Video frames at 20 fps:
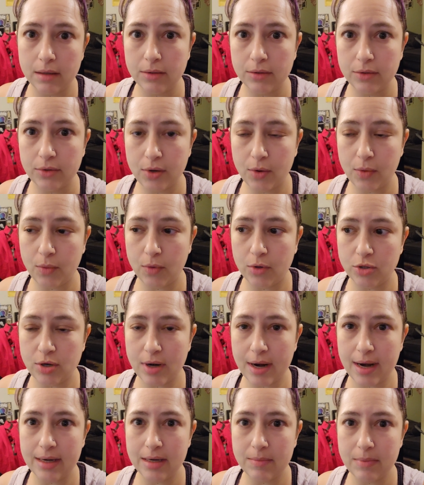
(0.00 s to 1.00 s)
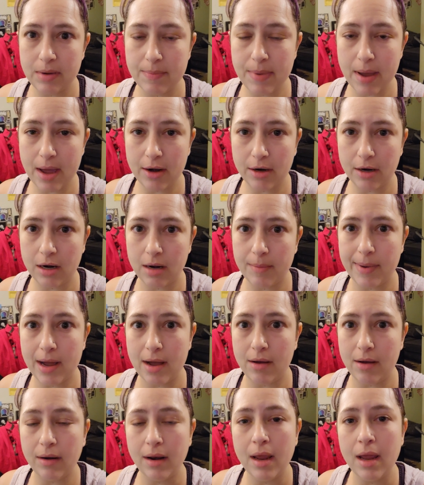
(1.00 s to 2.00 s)
So we're trying to be better
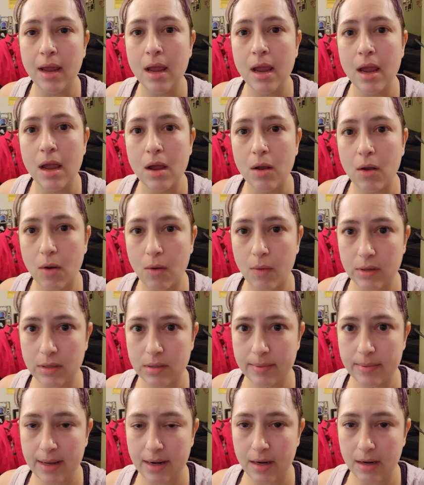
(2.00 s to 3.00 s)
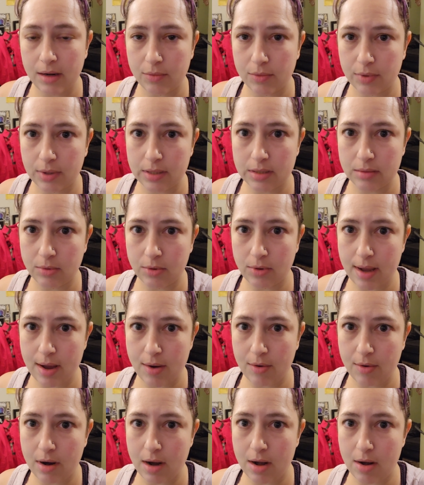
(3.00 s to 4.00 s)
about going to bed at a reasonable
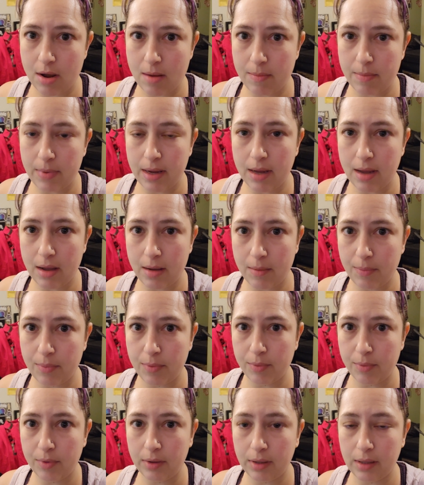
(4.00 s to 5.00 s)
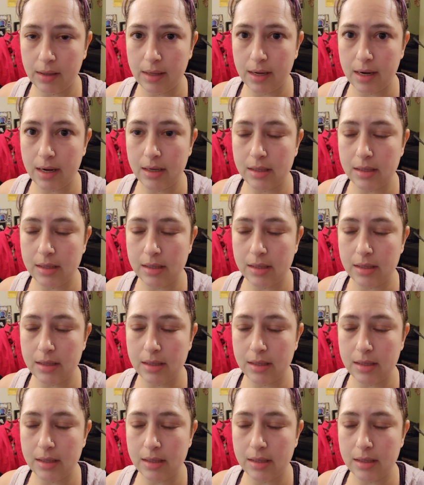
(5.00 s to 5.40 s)
hour and not being up really late